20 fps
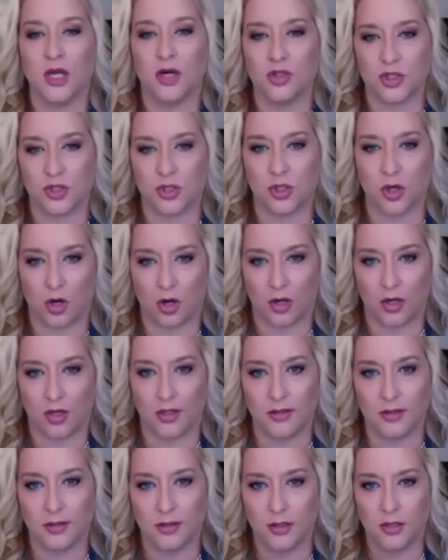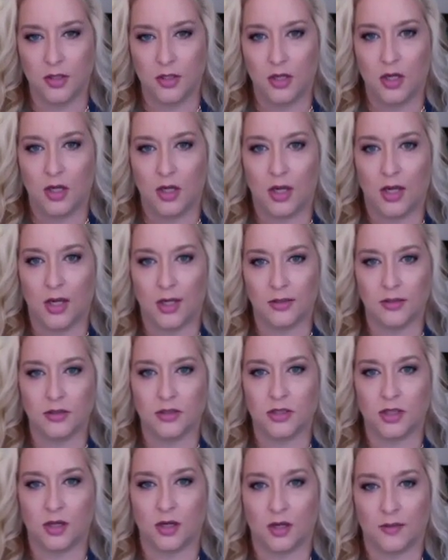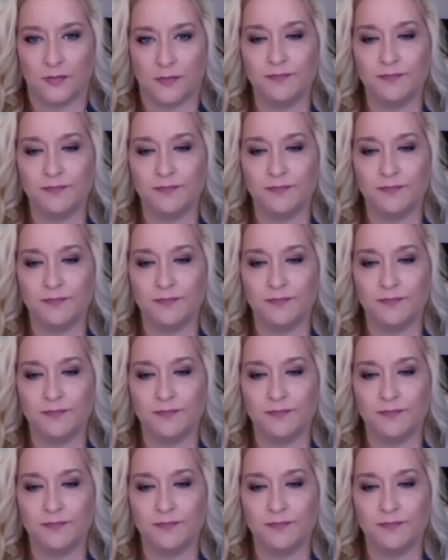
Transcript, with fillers: started yeah and, well, and